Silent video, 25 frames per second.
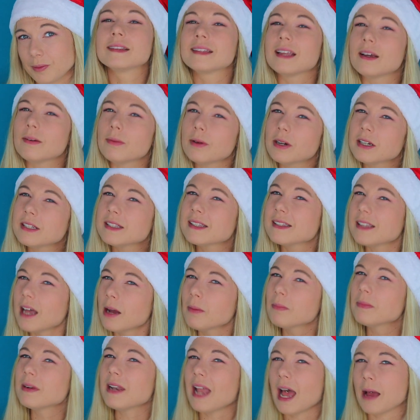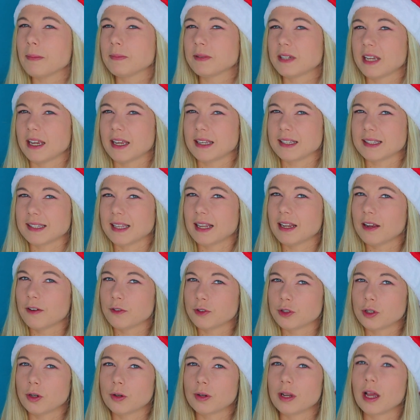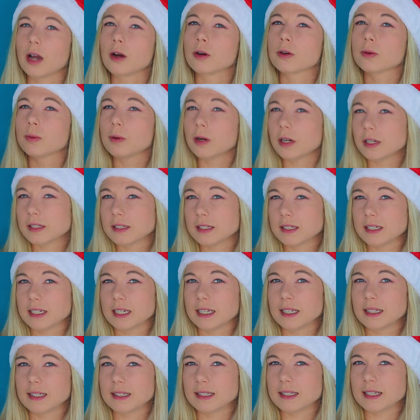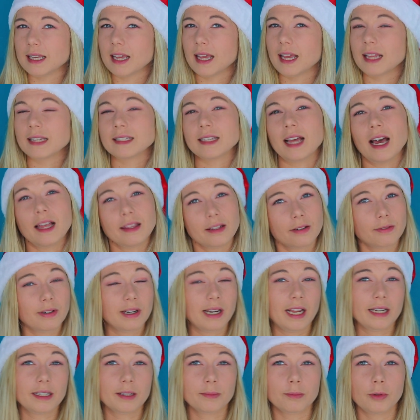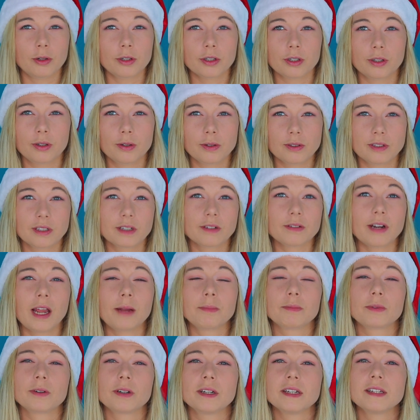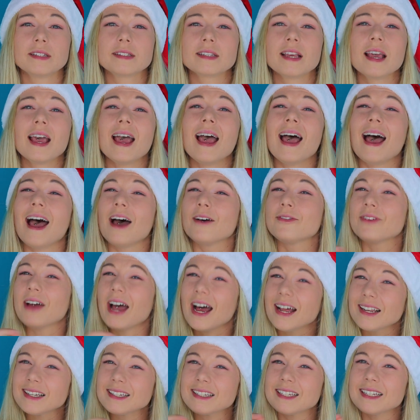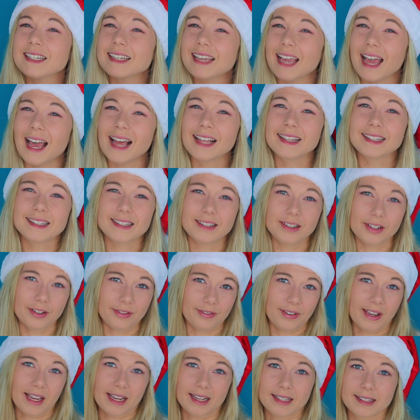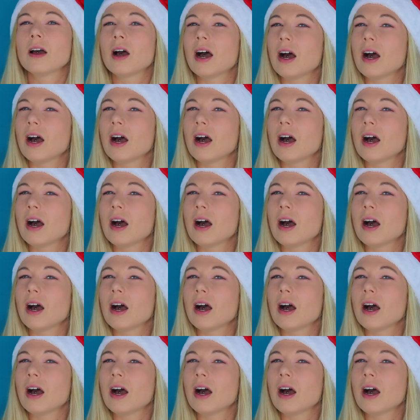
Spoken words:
There were some lab tests that have shown how quercetins and other related molecules in cranberries have anti-cancer effects.